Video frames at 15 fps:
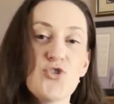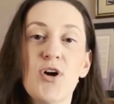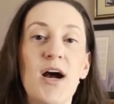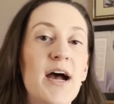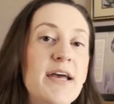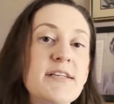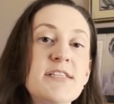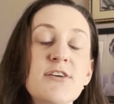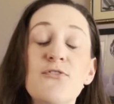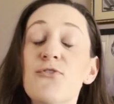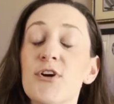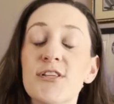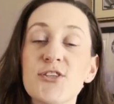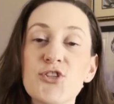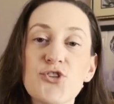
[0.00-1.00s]
Try
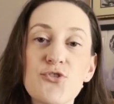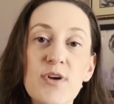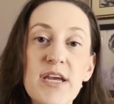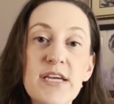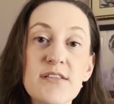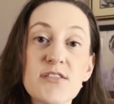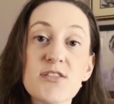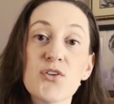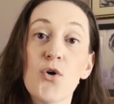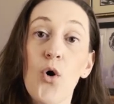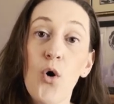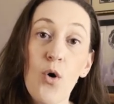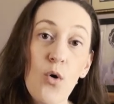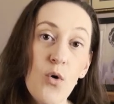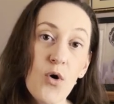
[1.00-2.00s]
different streets,
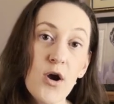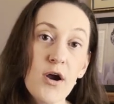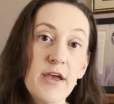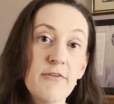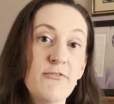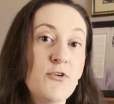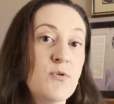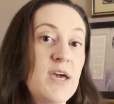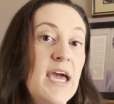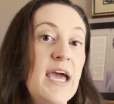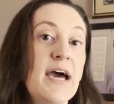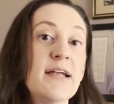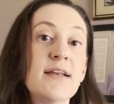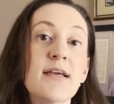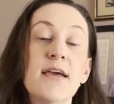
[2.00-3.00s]
or if you
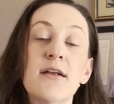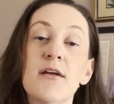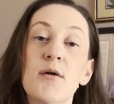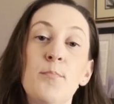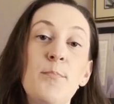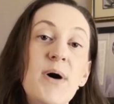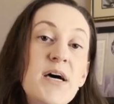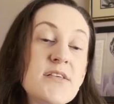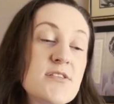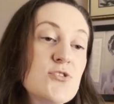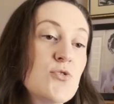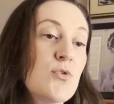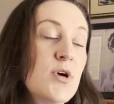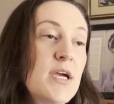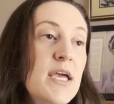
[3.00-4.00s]
can, get on a
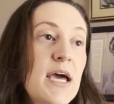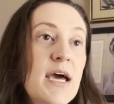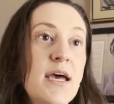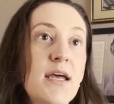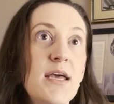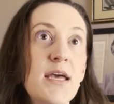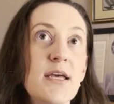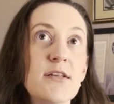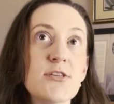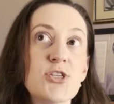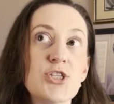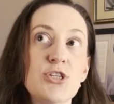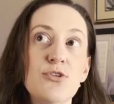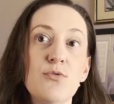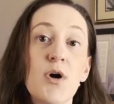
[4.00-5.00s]
bus or get
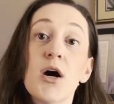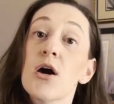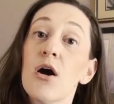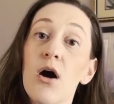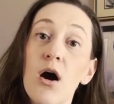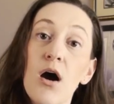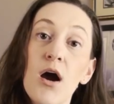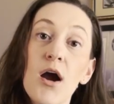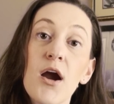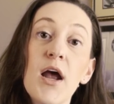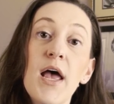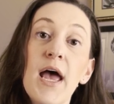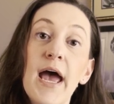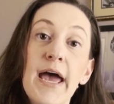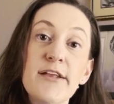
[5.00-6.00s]
into a car
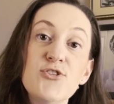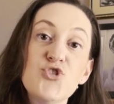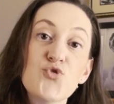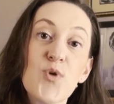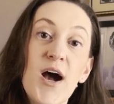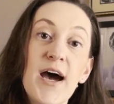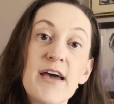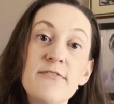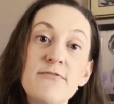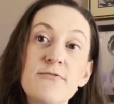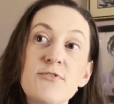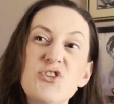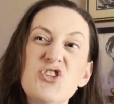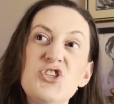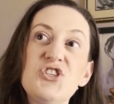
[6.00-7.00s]
and
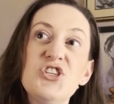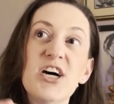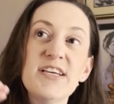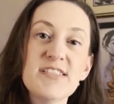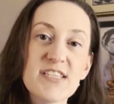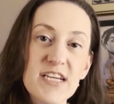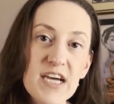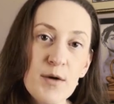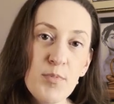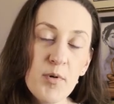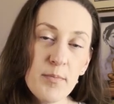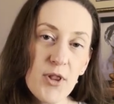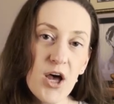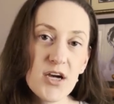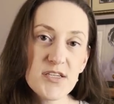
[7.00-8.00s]
drive just a
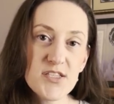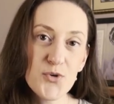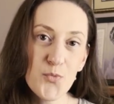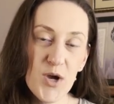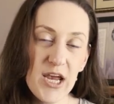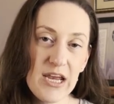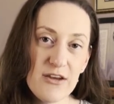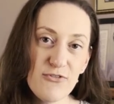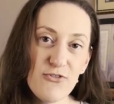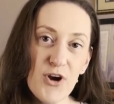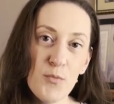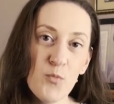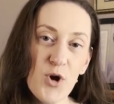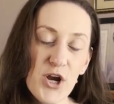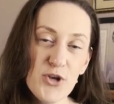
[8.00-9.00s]
couple blocks away
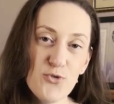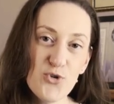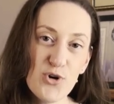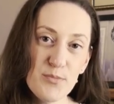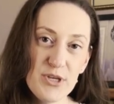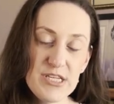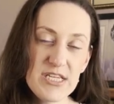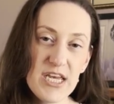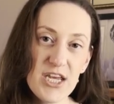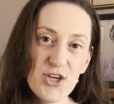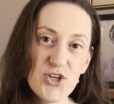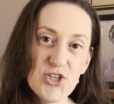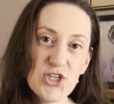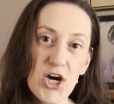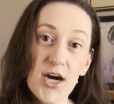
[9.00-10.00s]
from where you normally take
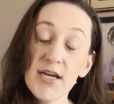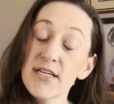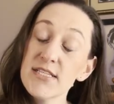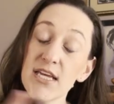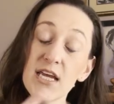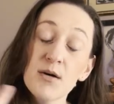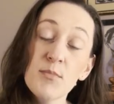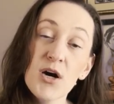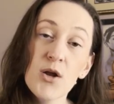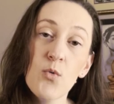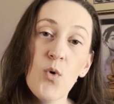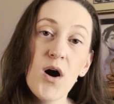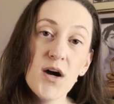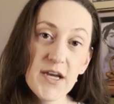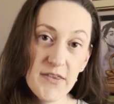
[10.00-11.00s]
your dog and take them on a
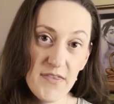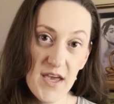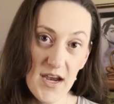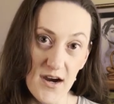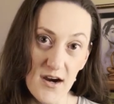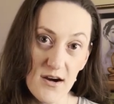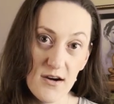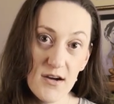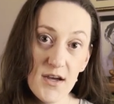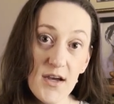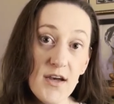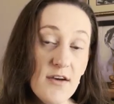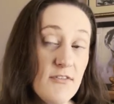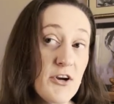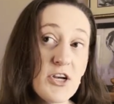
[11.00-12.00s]
walk there.
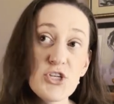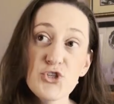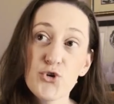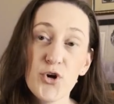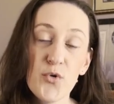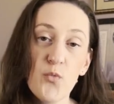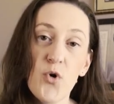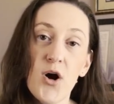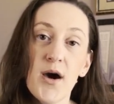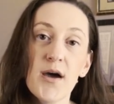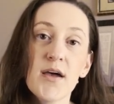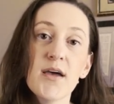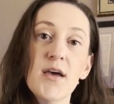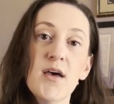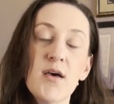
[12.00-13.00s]
Very short
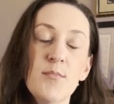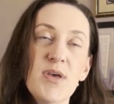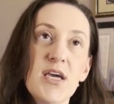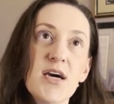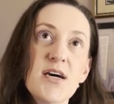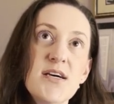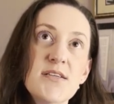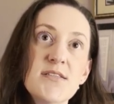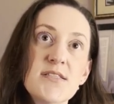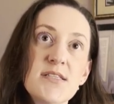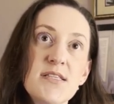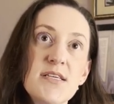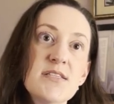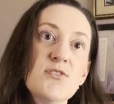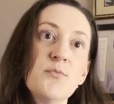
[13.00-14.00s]
walk,
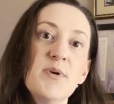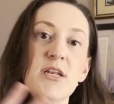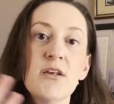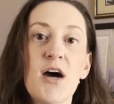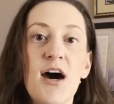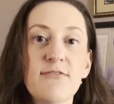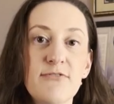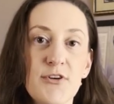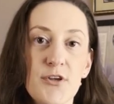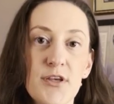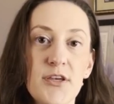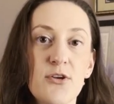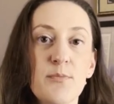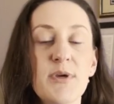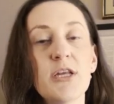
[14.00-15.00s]
because this will be novel.
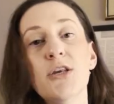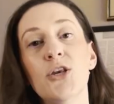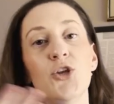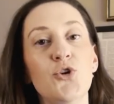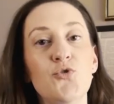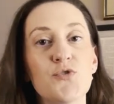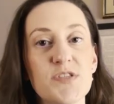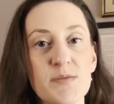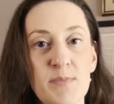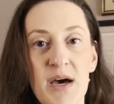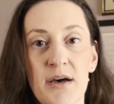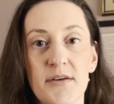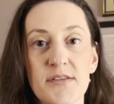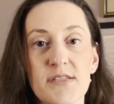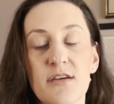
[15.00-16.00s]
It'll be new
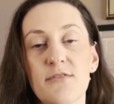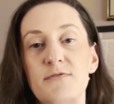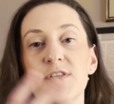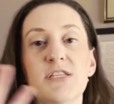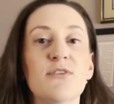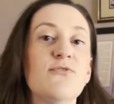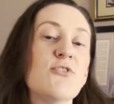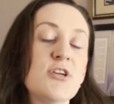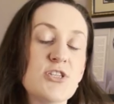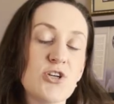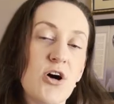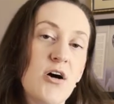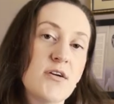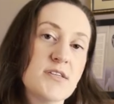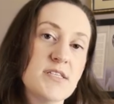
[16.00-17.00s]
smells of different
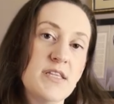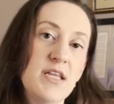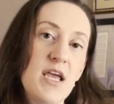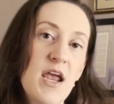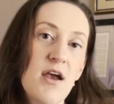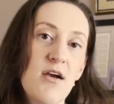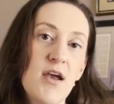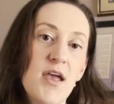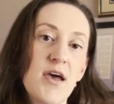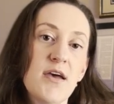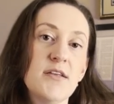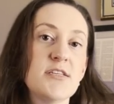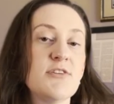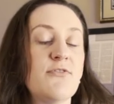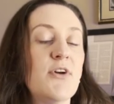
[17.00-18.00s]
dogs in the area
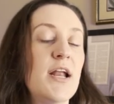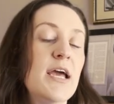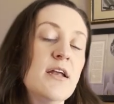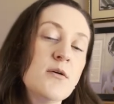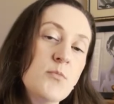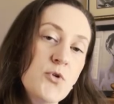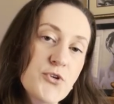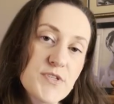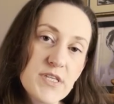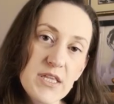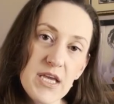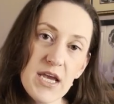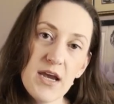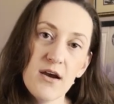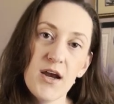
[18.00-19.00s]
and different animals in
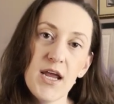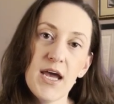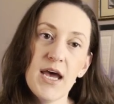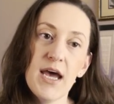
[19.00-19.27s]
the area.